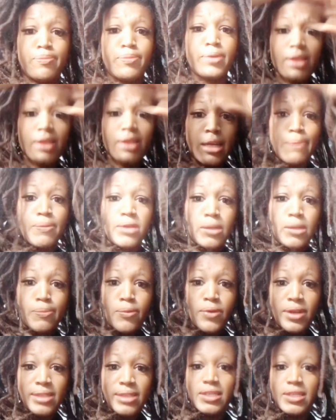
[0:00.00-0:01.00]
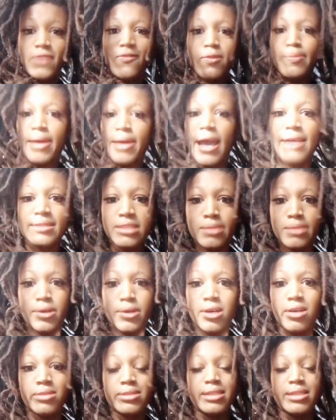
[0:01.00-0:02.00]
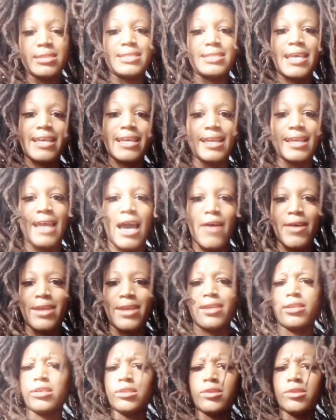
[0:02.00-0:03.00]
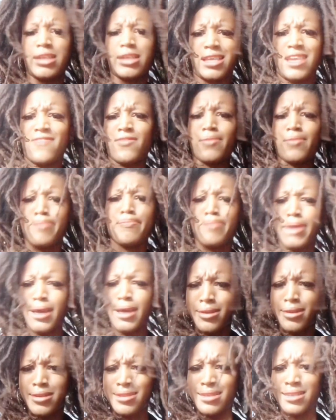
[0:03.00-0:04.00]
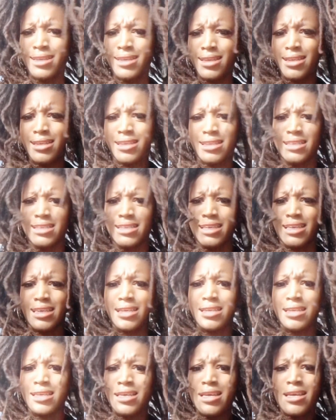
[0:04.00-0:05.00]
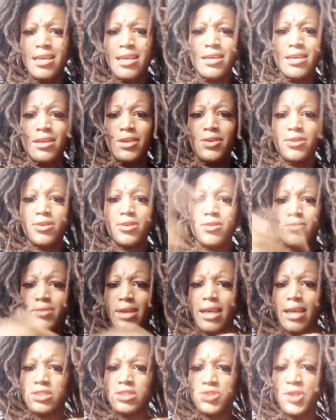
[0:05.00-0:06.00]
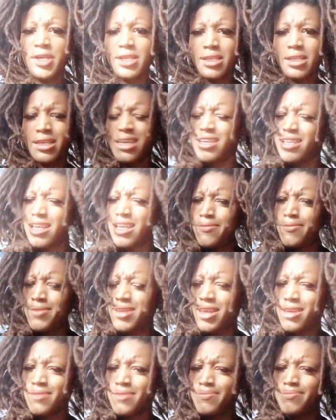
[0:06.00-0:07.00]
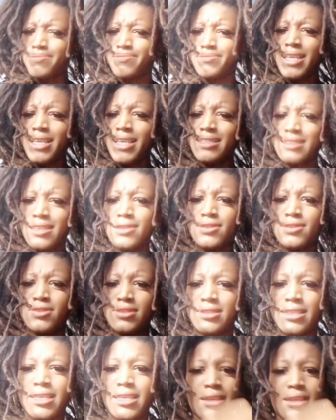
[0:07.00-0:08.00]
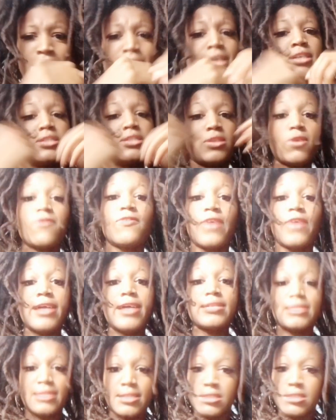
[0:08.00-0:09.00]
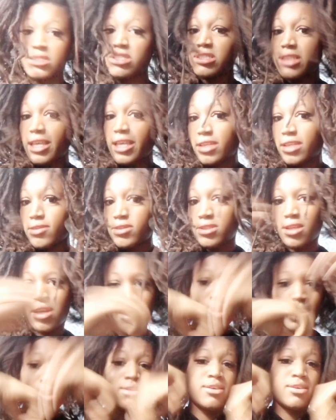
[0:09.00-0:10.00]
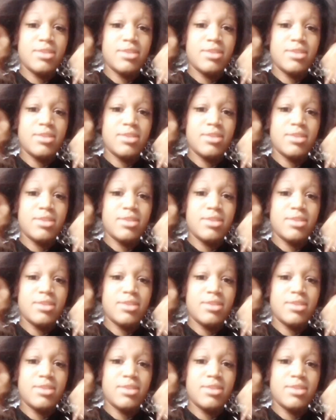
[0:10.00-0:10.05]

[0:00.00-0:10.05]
put it up in a ponytail for basketball and then take it out, and it'll look even better than it did, when I straightened it. And I'll be like, that's interesting. So for instance, just like you saw,